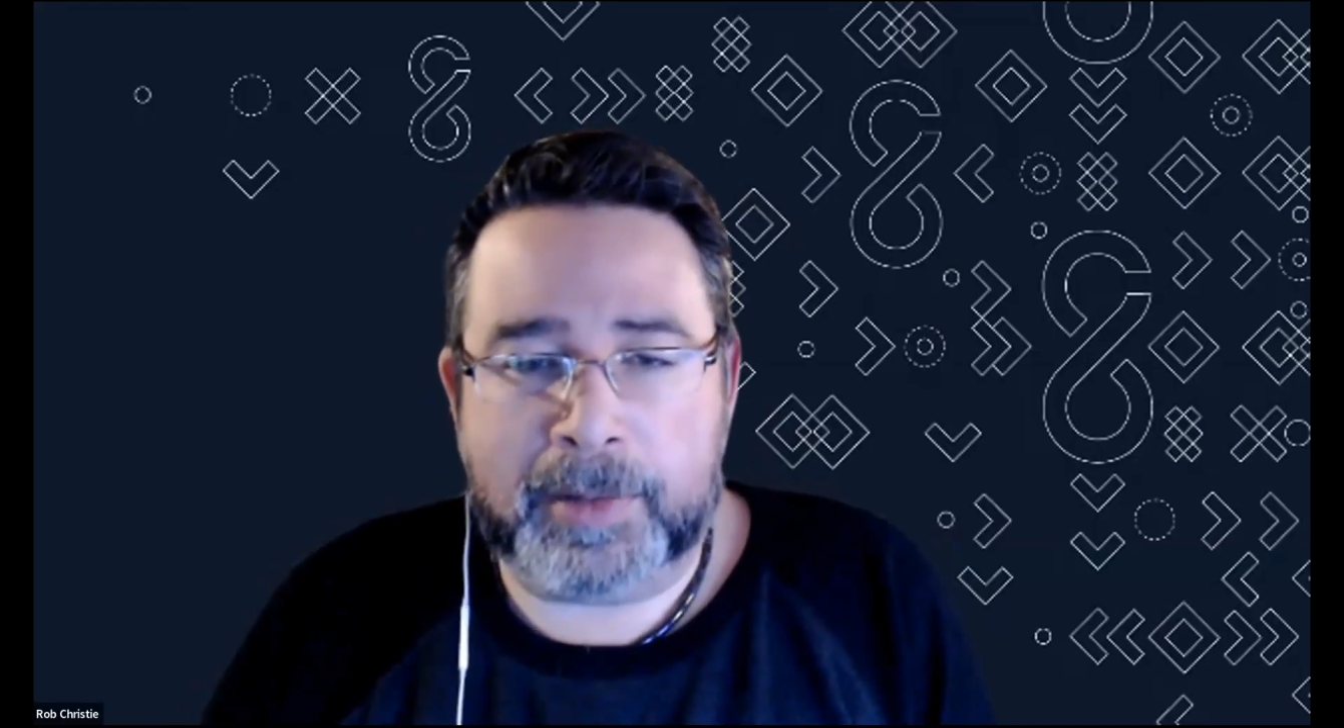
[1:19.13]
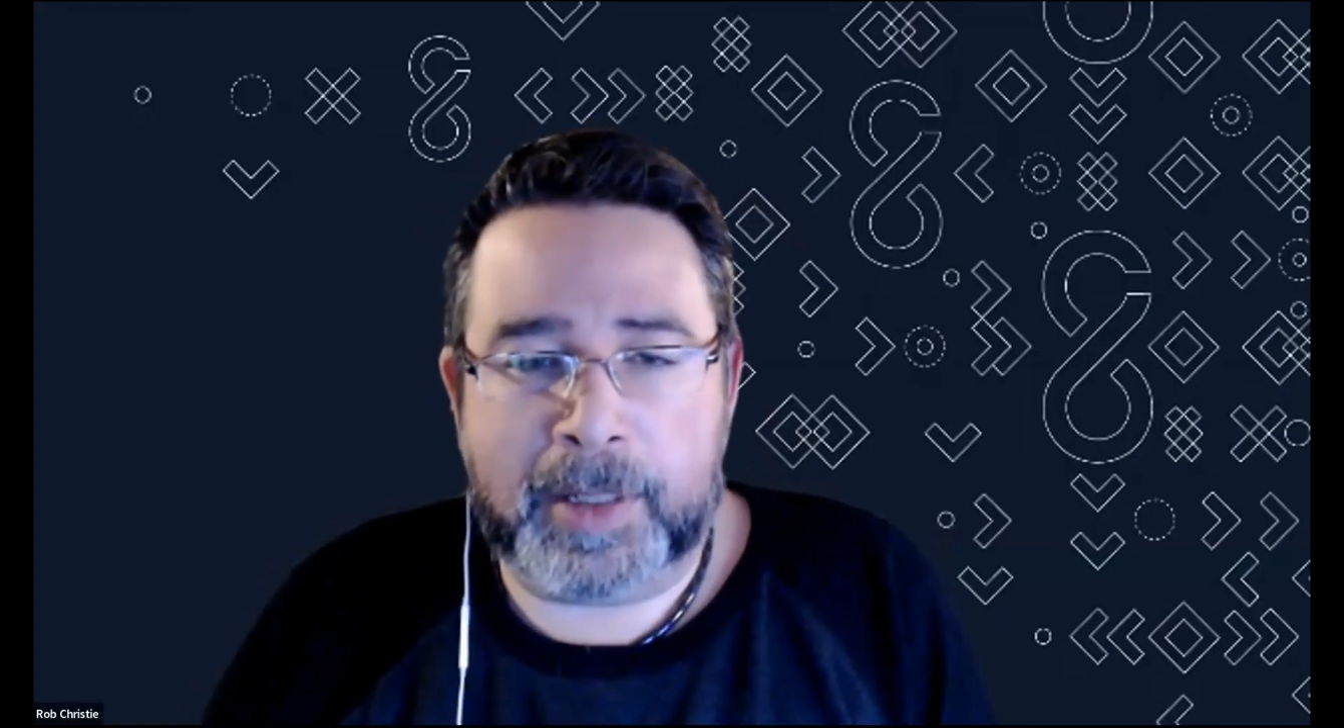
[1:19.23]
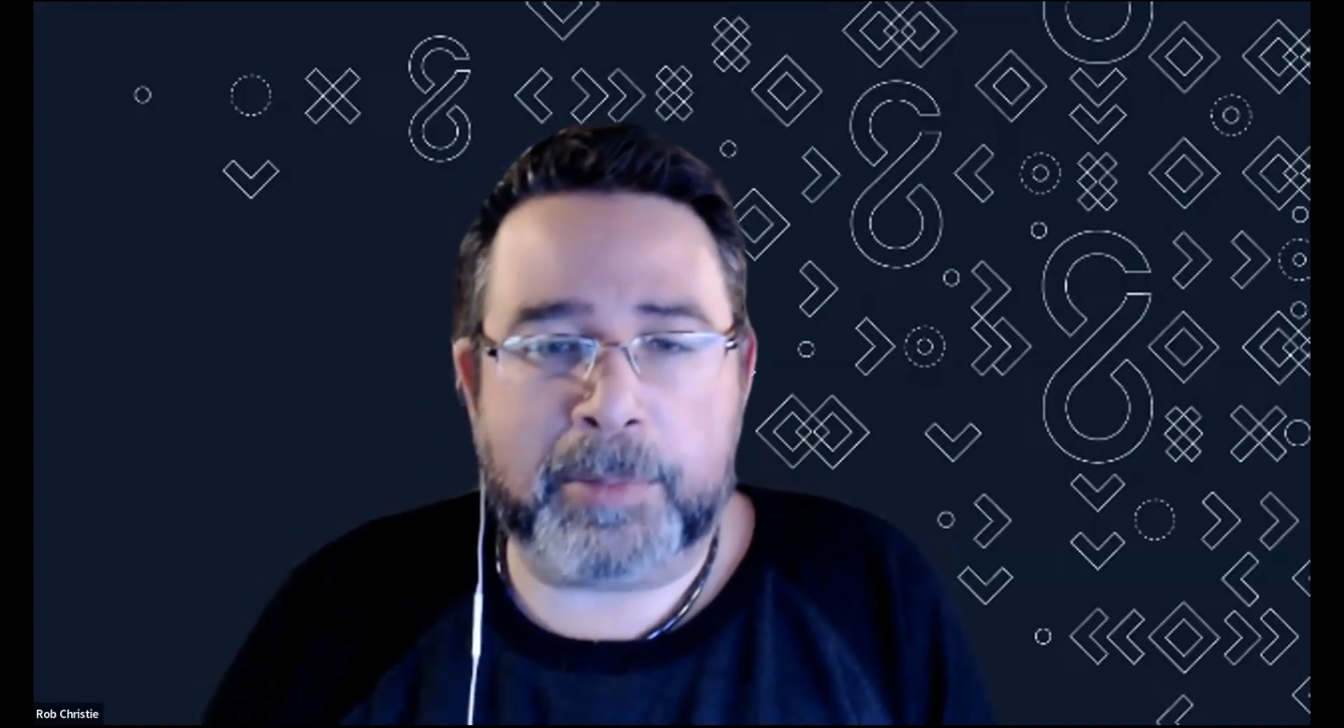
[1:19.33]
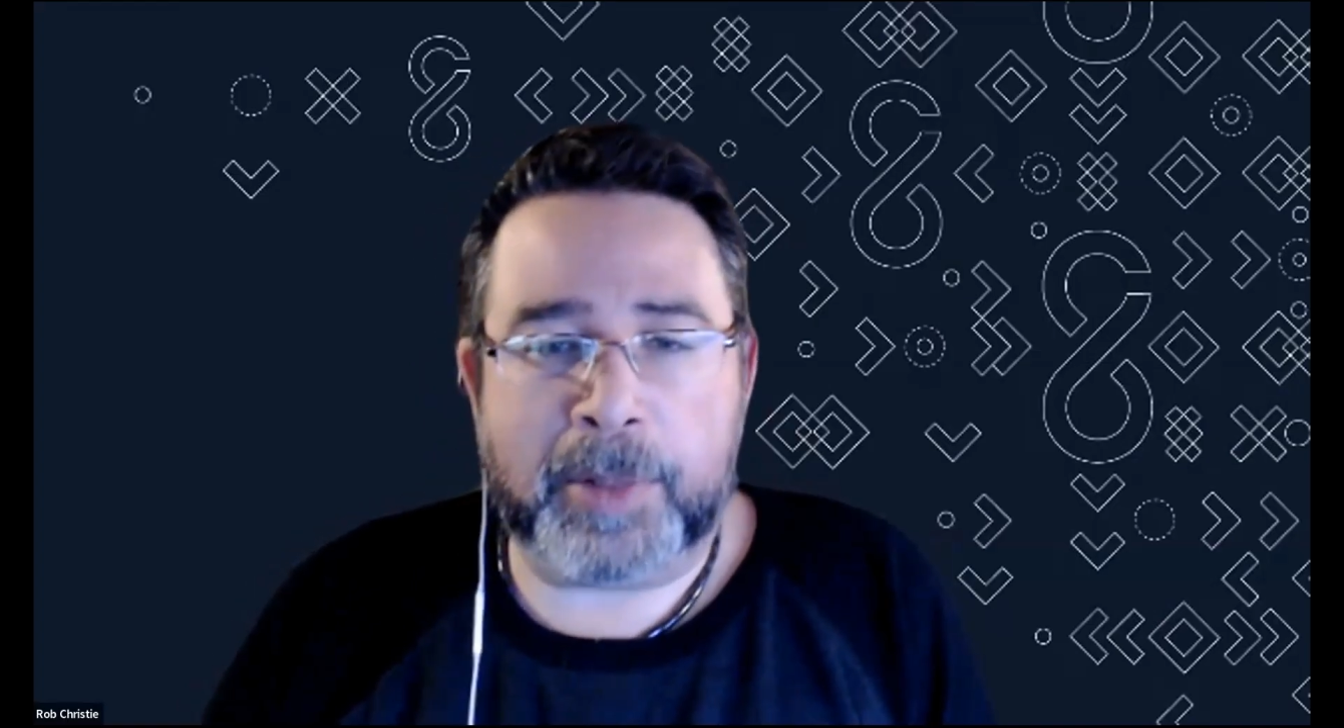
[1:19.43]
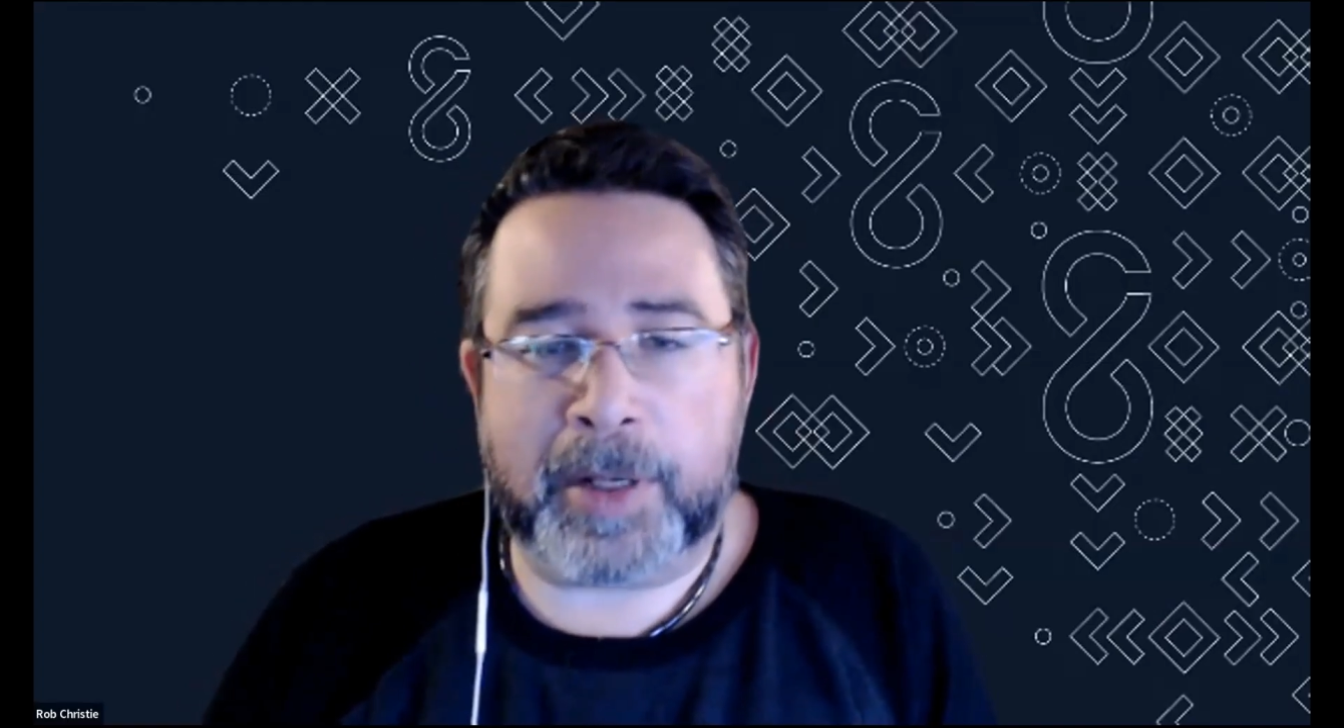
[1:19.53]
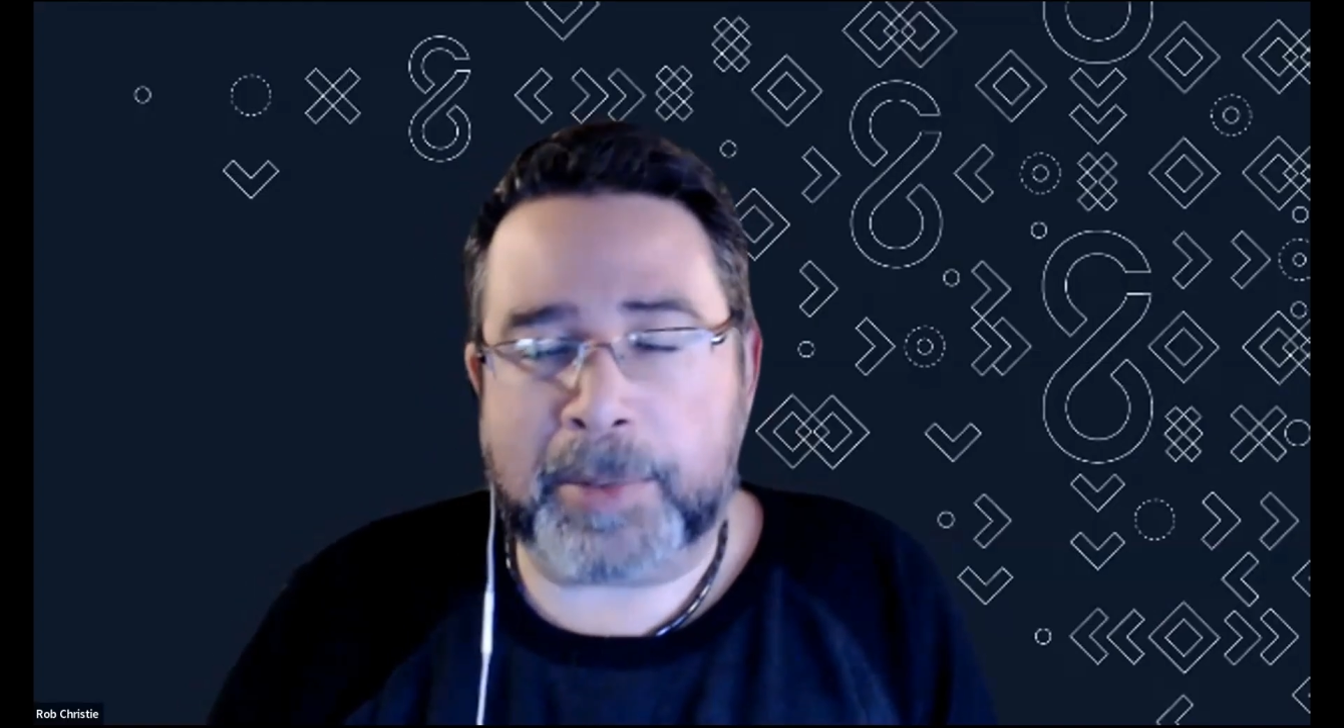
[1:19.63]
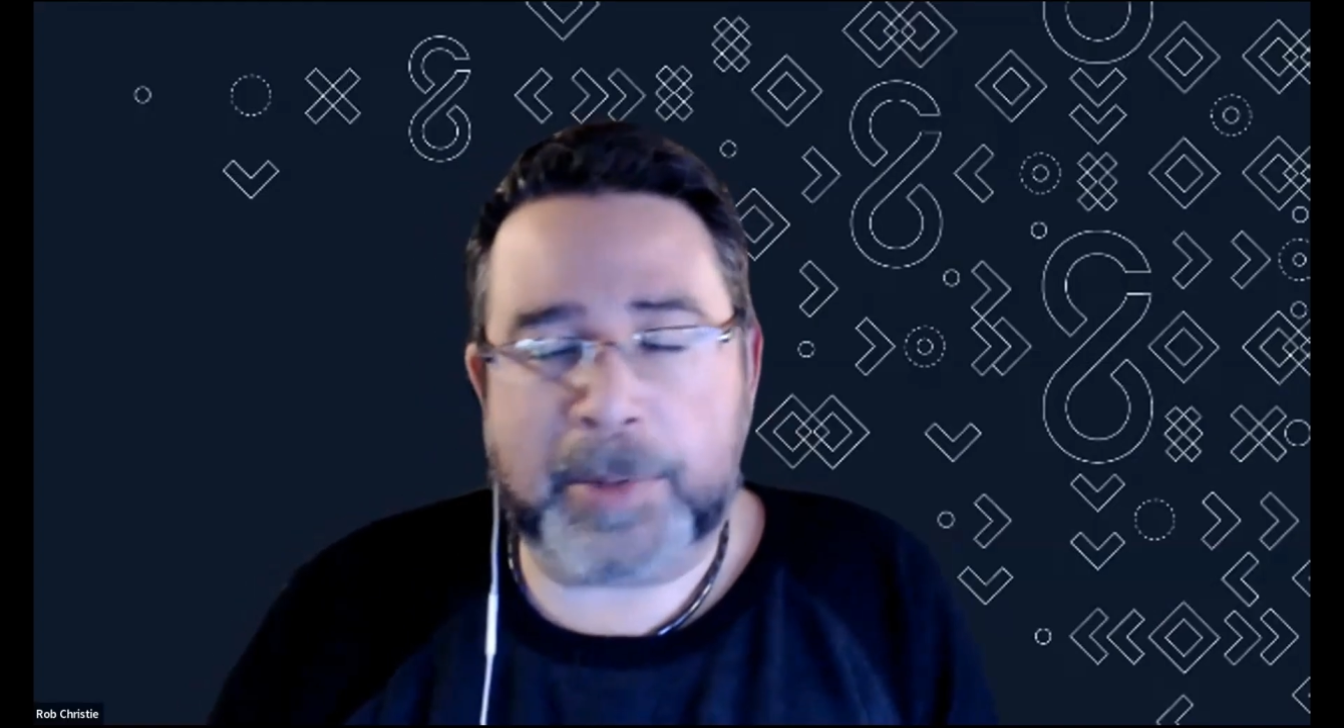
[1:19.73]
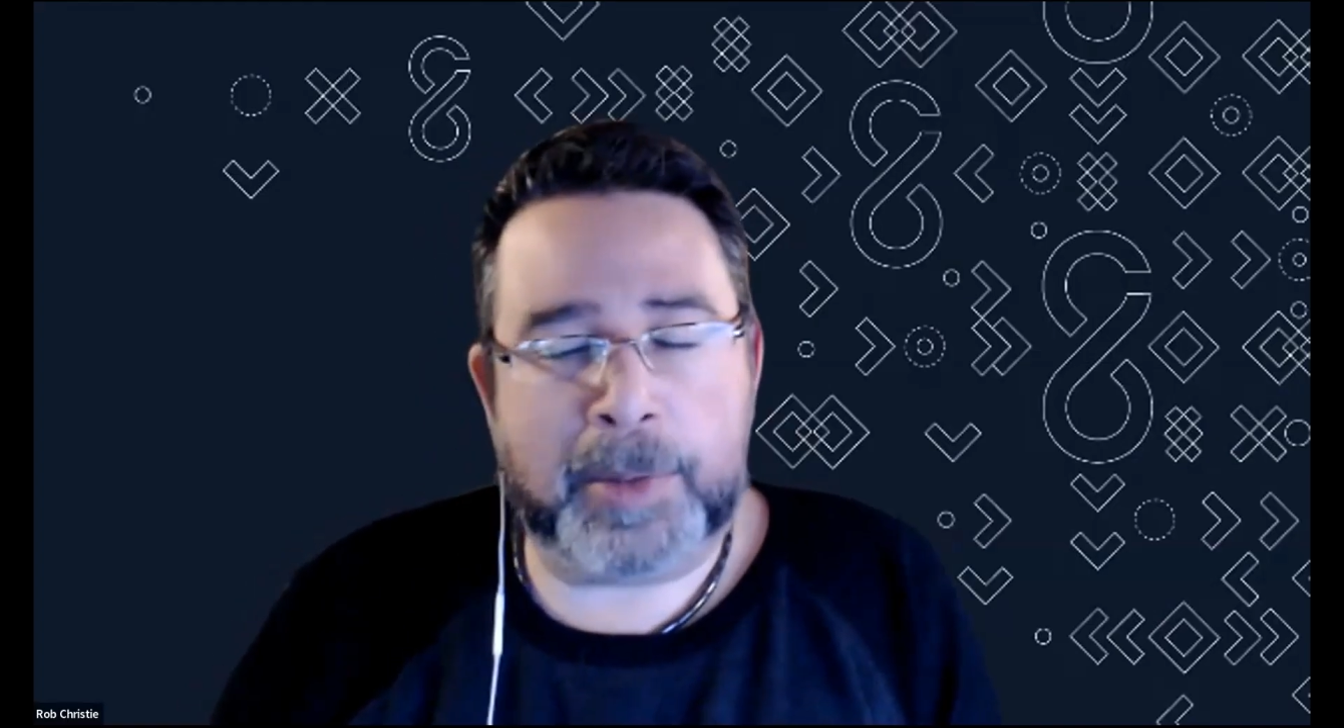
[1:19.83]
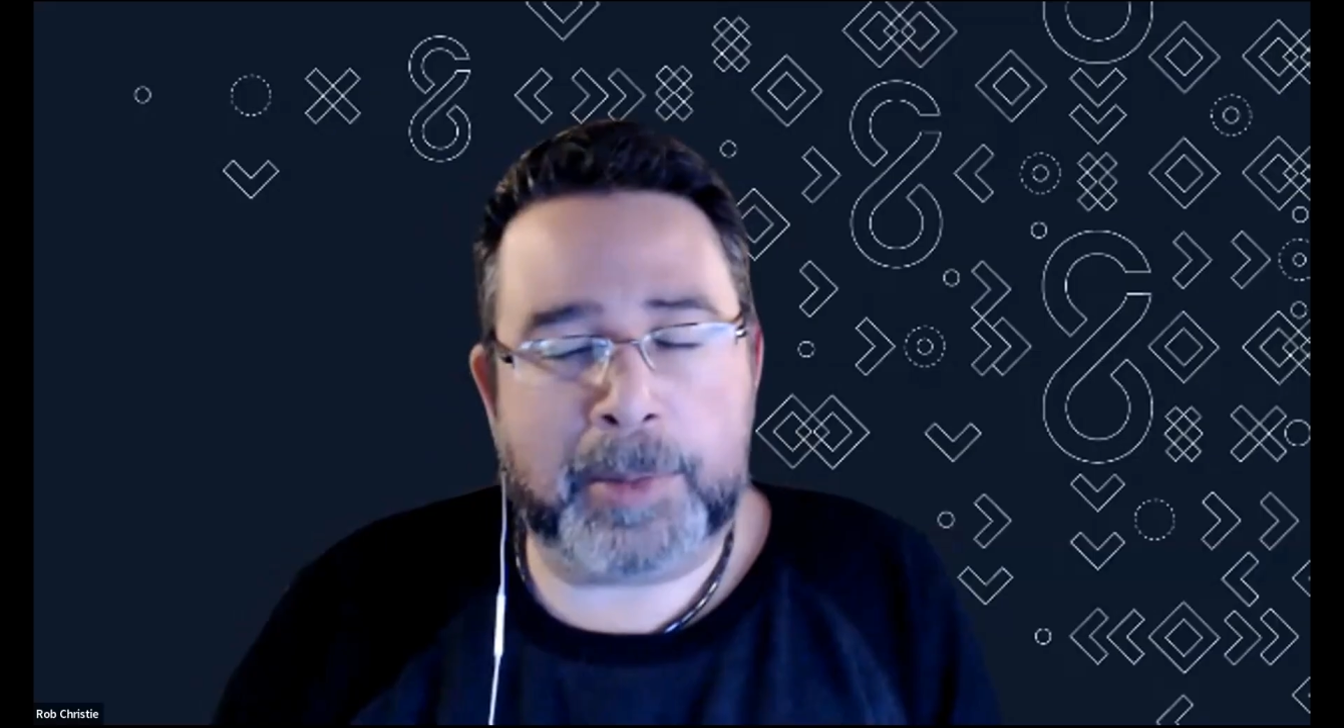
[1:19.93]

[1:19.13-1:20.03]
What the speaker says: you bring up some